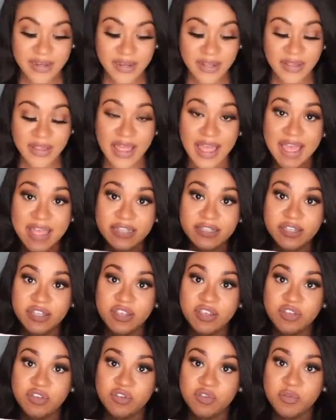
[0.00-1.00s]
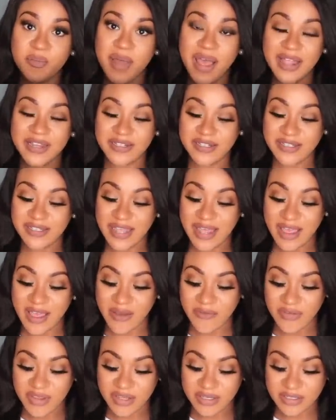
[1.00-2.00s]
in the last cube, I just
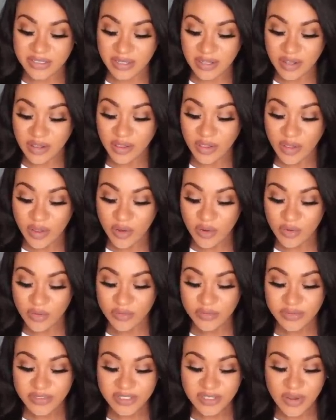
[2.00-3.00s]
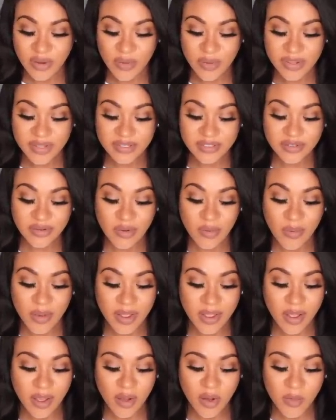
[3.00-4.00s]
have his clothes. So his
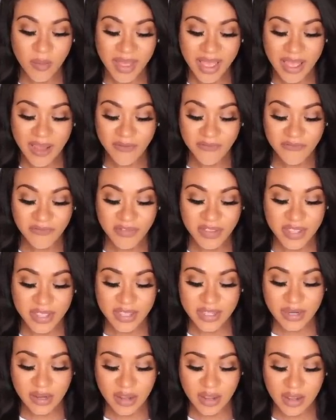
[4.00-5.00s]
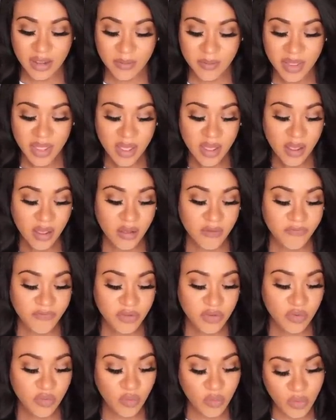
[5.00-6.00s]
going home outfit, um, a
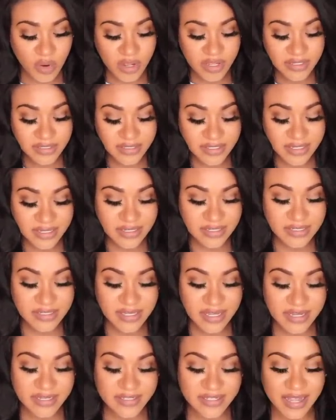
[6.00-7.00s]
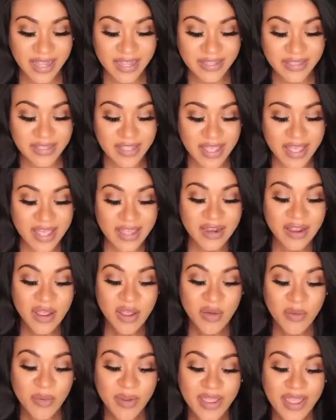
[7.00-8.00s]
few onesies, things like that.
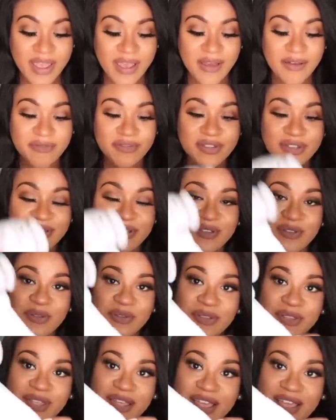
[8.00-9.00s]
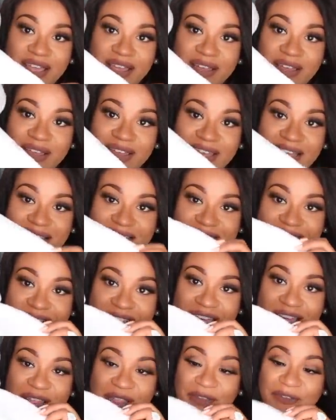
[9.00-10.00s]
We have this little thing, it has an
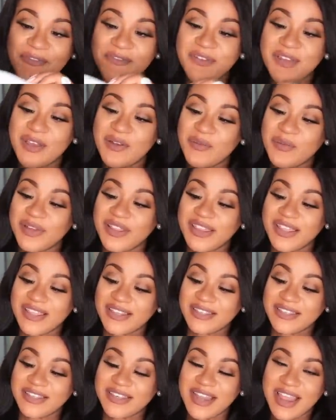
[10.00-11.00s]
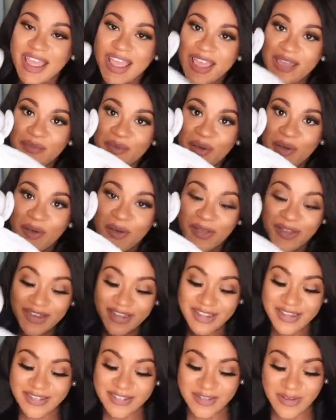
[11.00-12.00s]
elephant with his name on
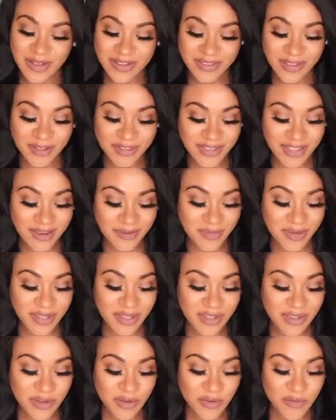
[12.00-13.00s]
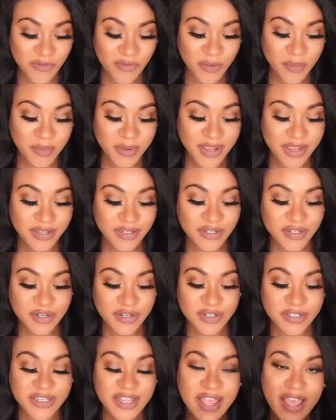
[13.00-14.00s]
it. So I thought that'd be cute for
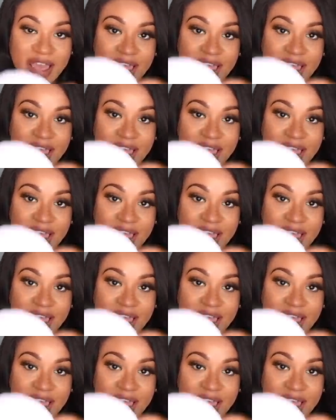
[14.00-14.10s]
pictures